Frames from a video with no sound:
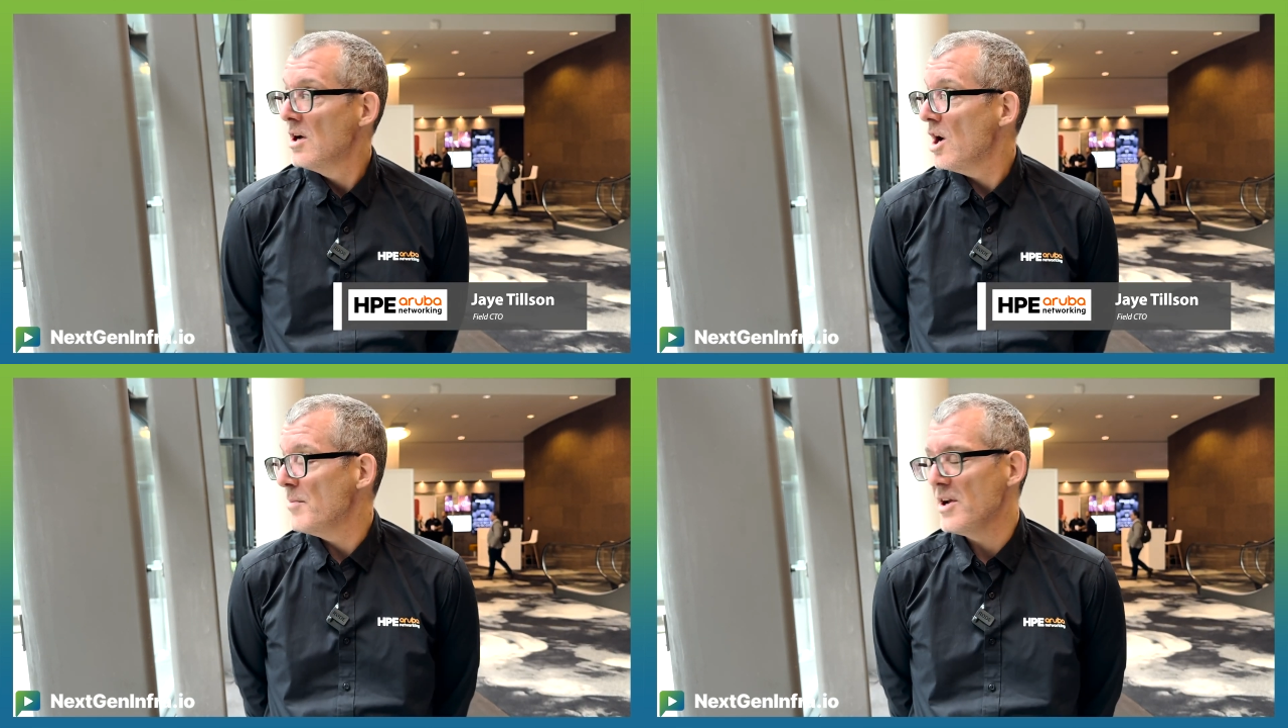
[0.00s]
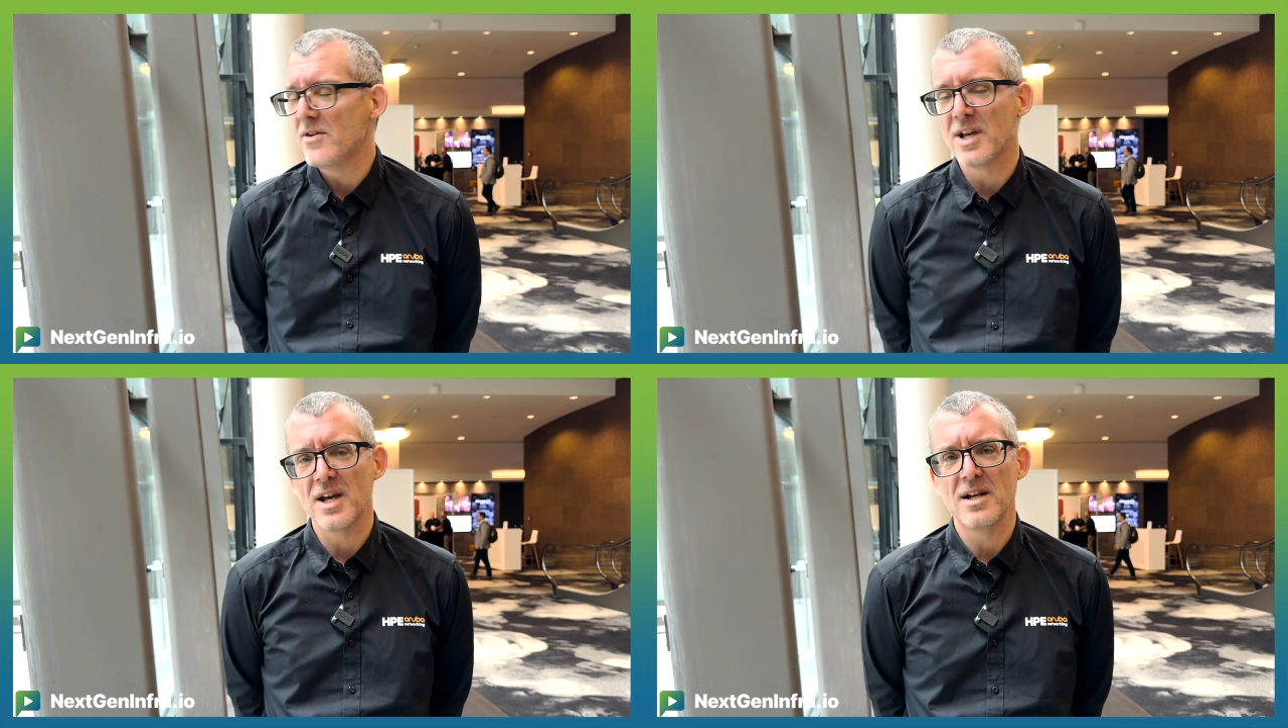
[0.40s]
I'm here
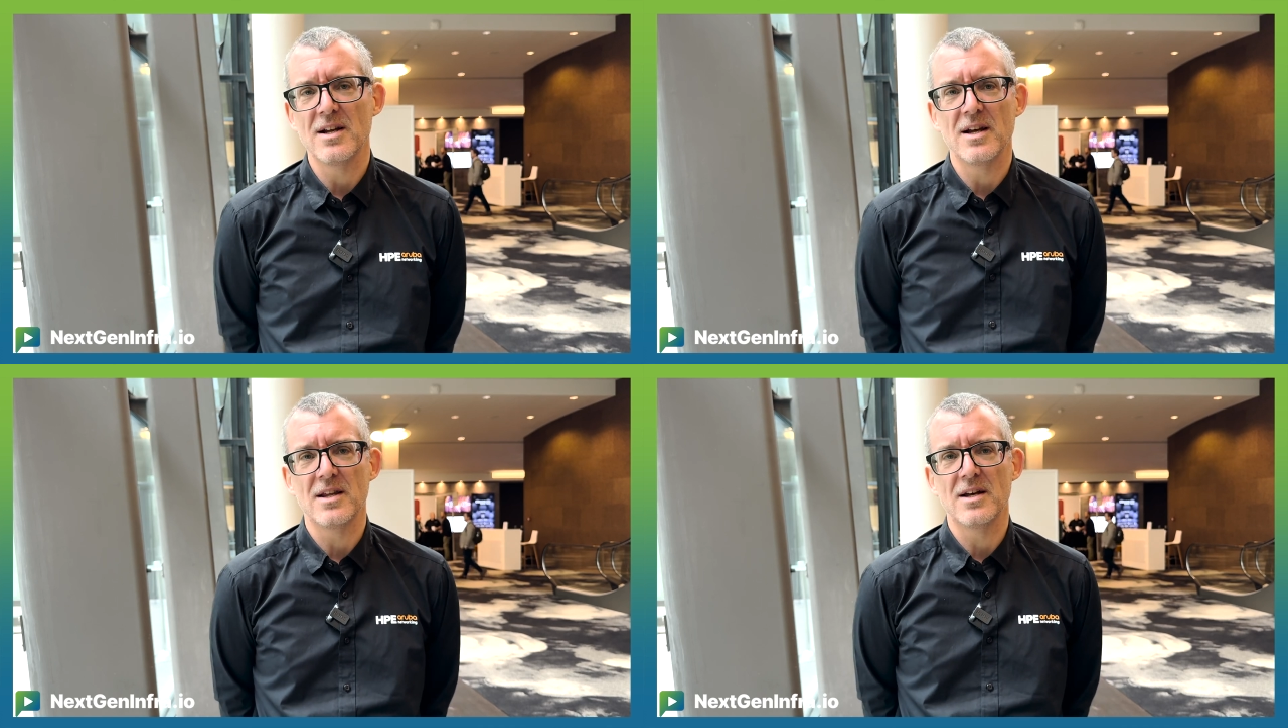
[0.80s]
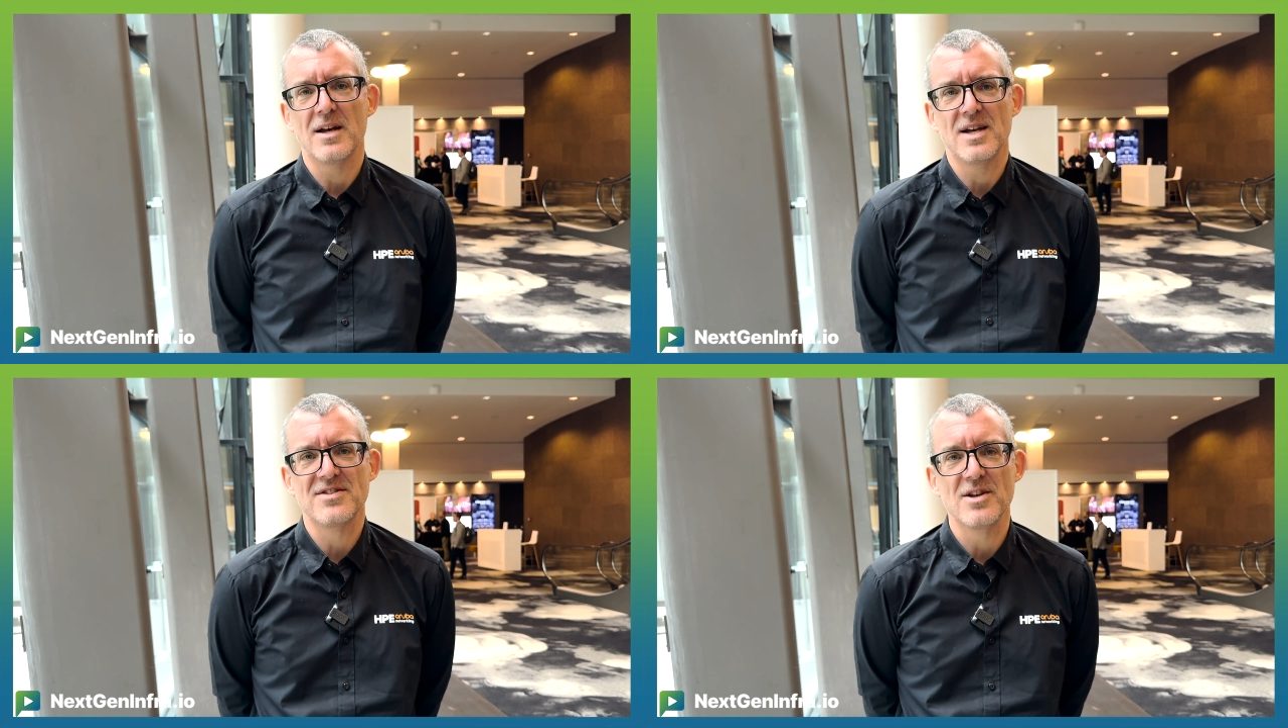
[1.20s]
again at the
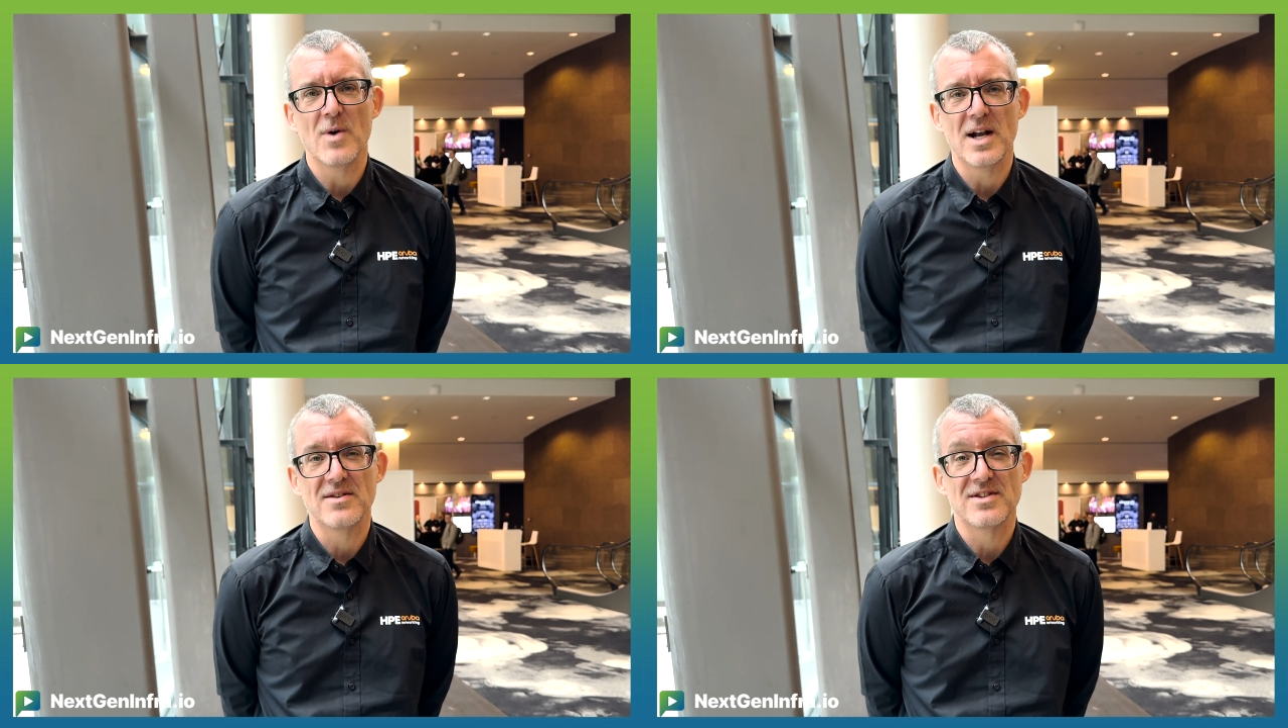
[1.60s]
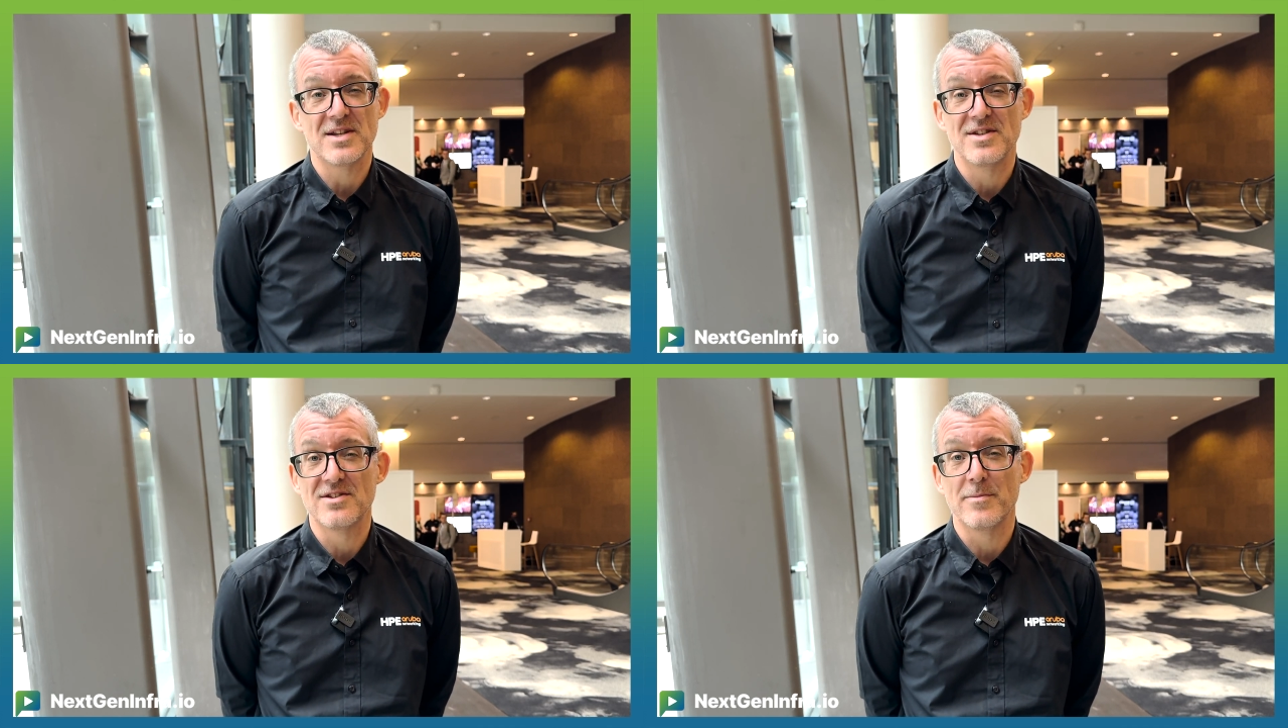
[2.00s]
SD-WAN and
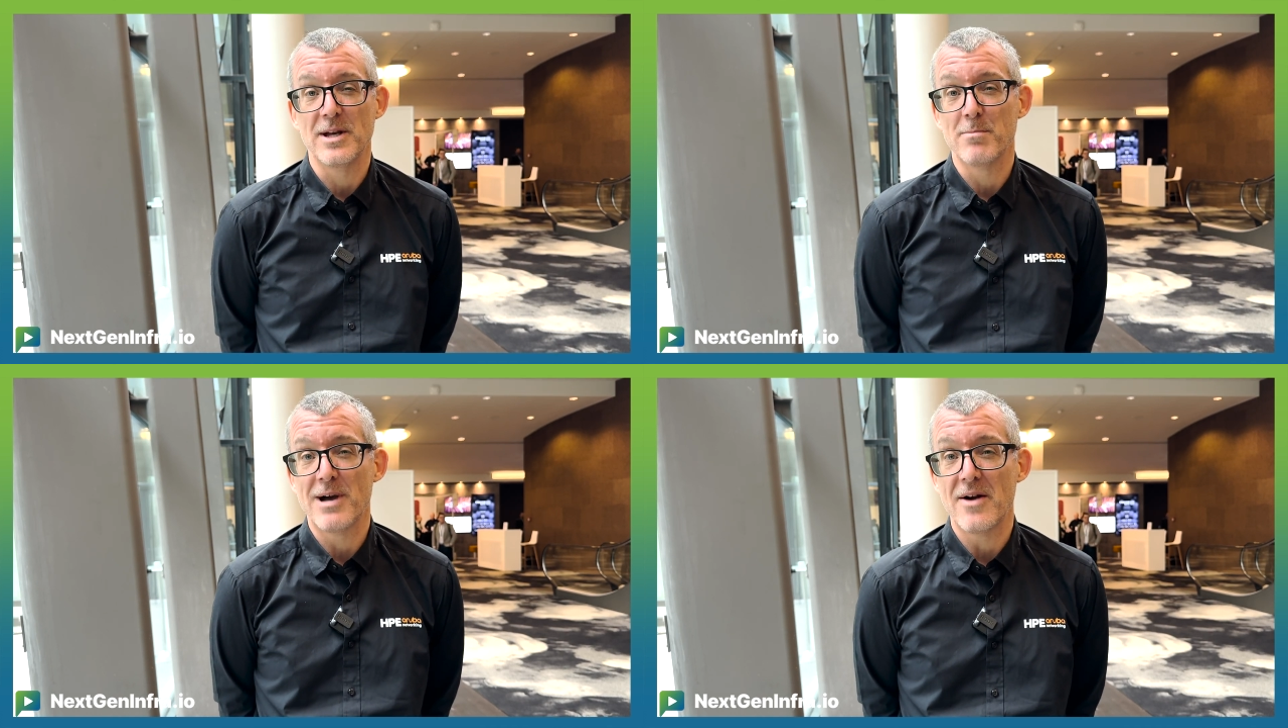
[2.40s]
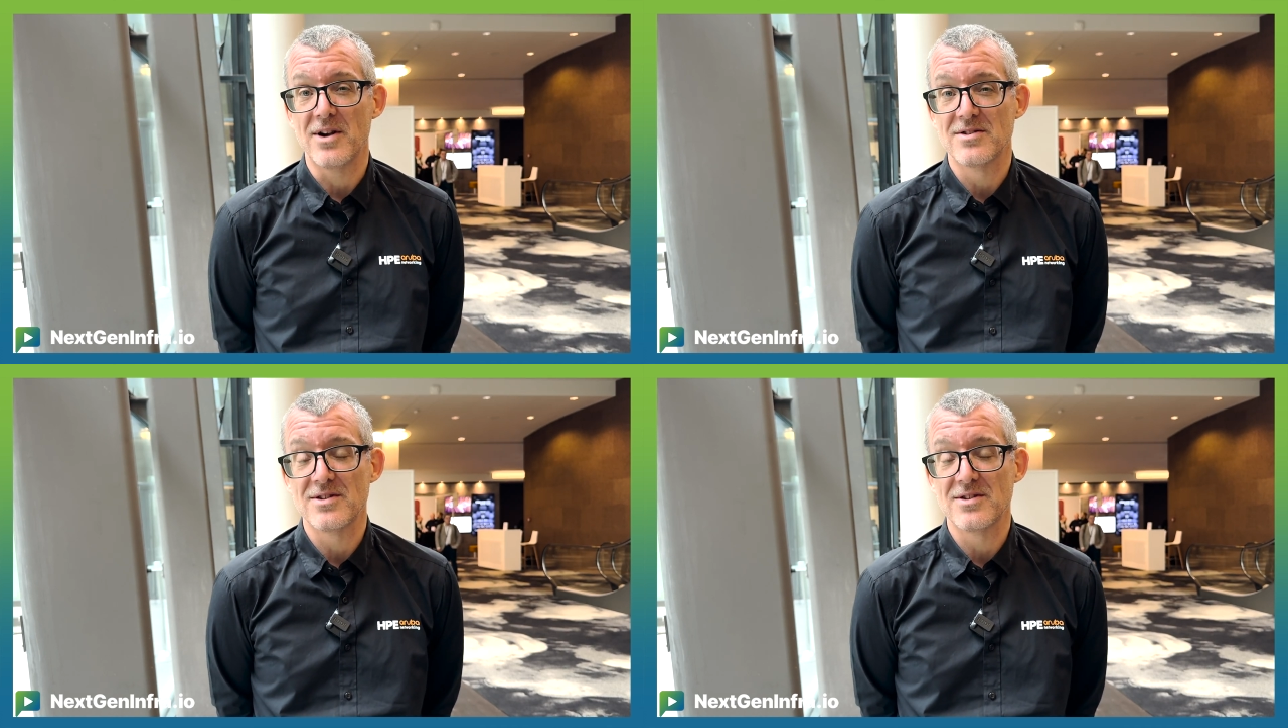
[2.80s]
SASE Summit in Paris.